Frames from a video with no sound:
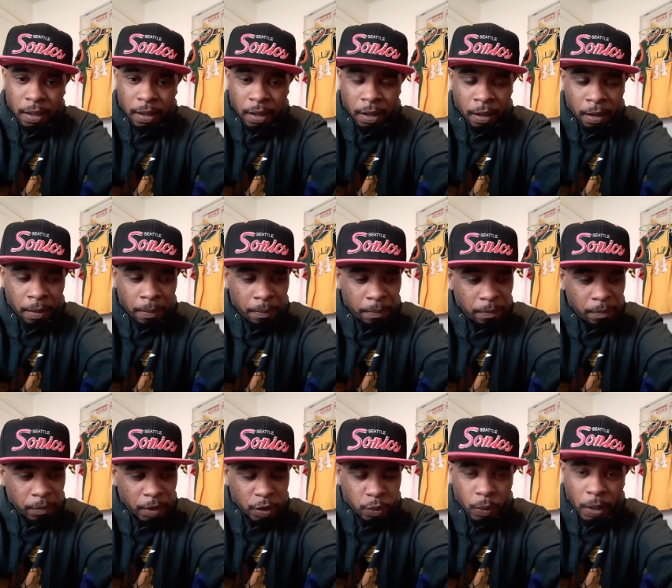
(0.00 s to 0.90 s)
Um,
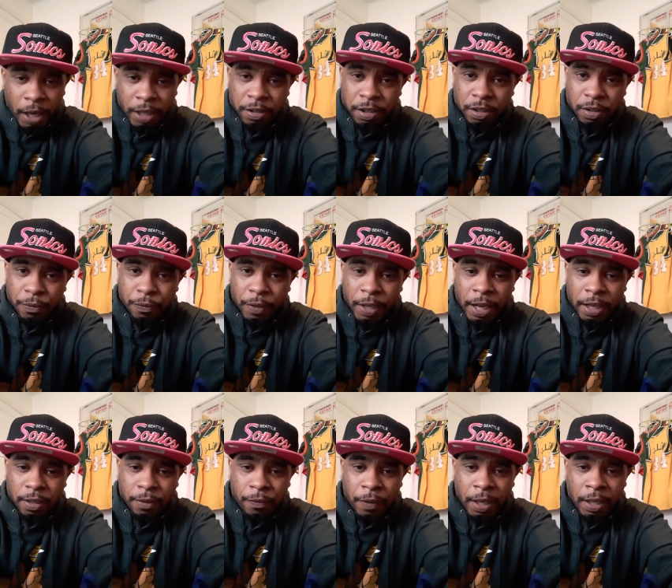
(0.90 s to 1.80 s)
that's why I took the
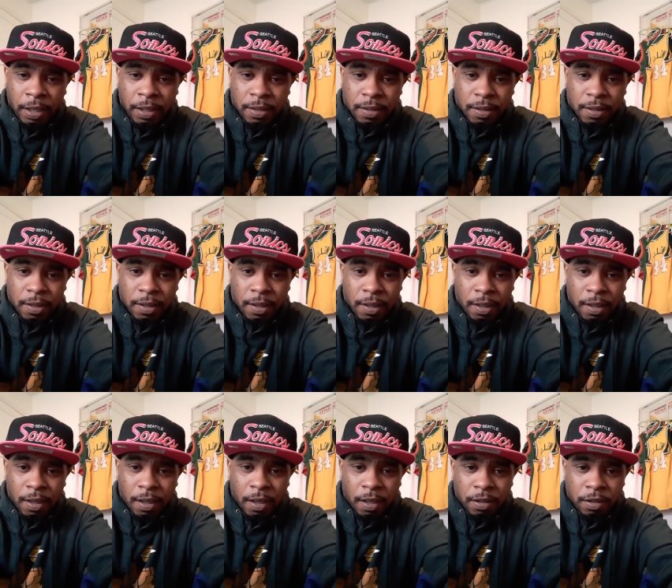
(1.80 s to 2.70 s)
flag to Vegas.
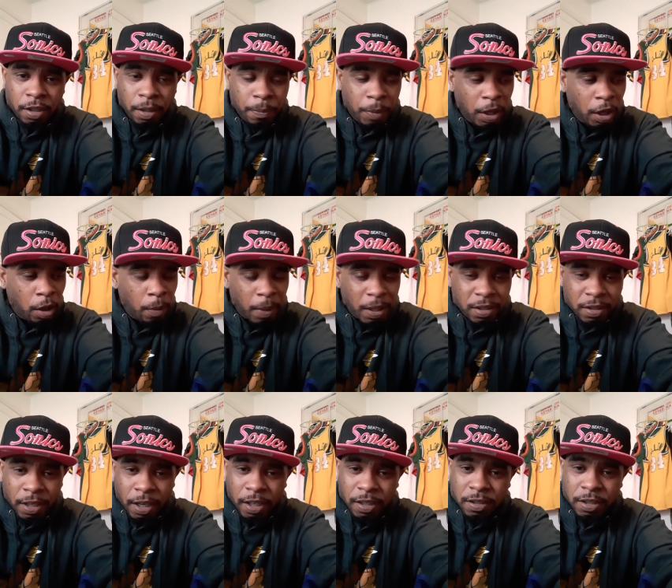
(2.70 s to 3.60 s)
Took my all my Sonic